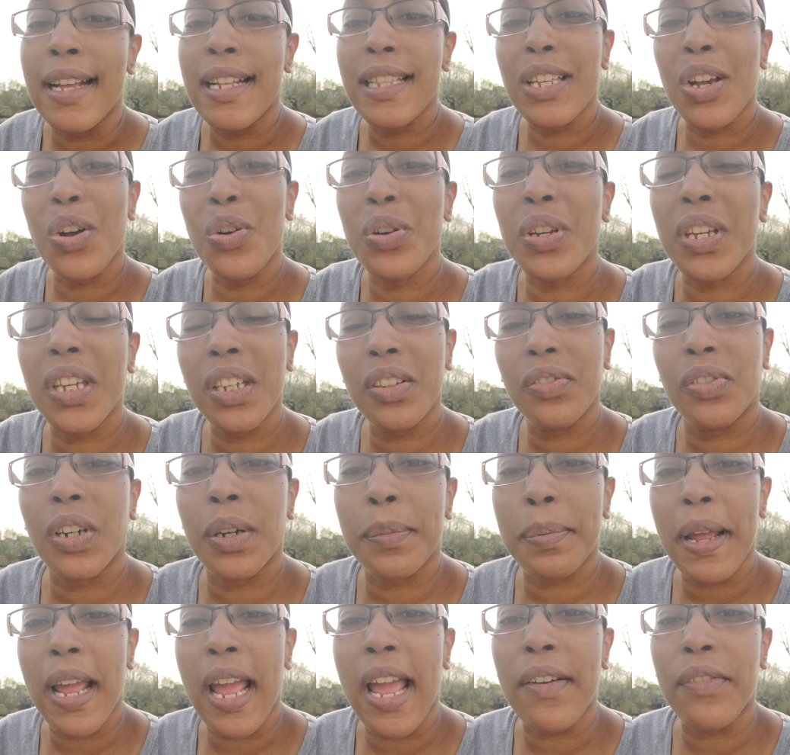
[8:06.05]
Don't give
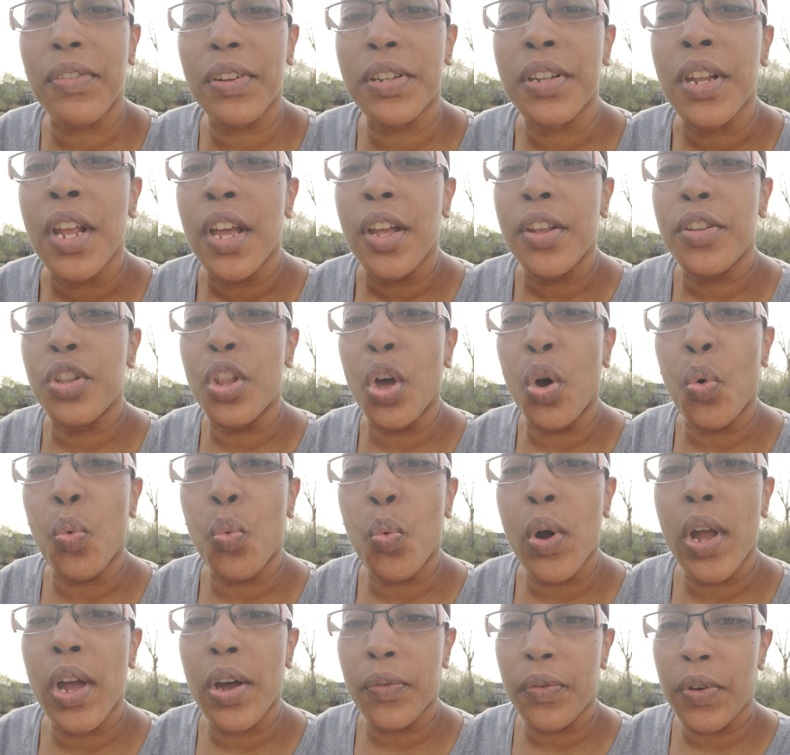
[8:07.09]
up having the
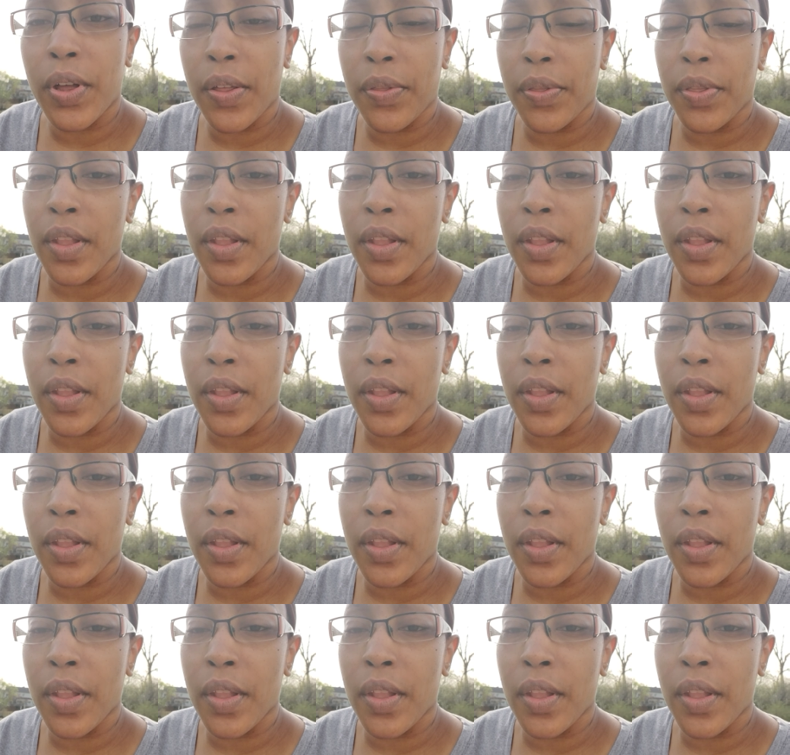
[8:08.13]
wealth